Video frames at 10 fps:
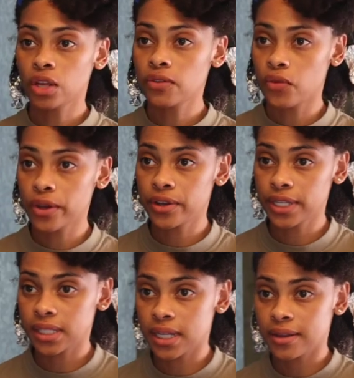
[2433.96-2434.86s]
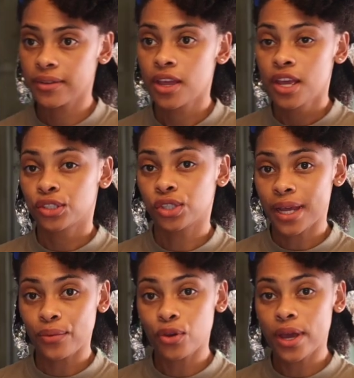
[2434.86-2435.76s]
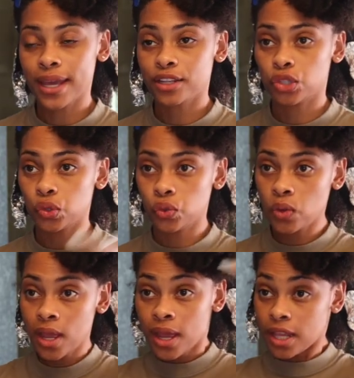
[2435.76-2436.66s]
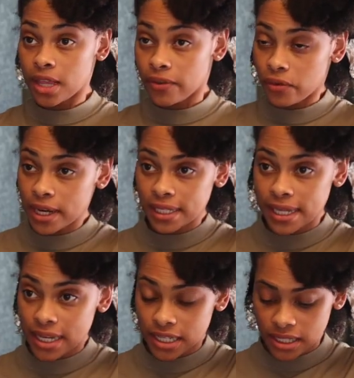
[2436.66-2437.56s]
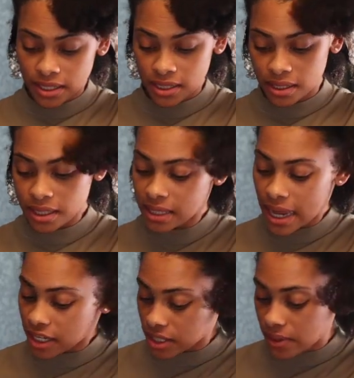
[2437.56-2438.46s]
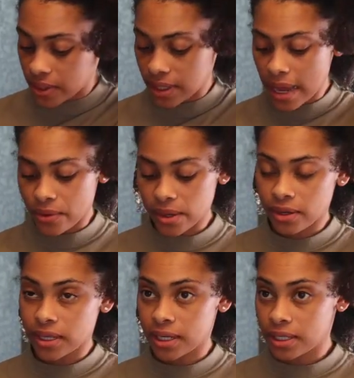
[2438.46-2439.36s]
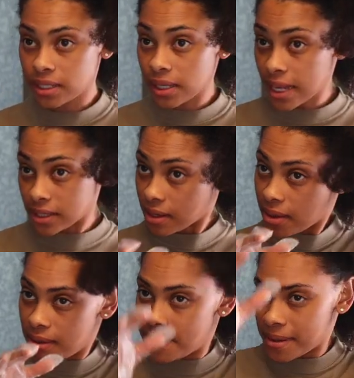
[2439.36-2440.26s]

know, the foil and stuff. So now we're gonna head to the front sections. This is actually going a lot quicker than it did last time.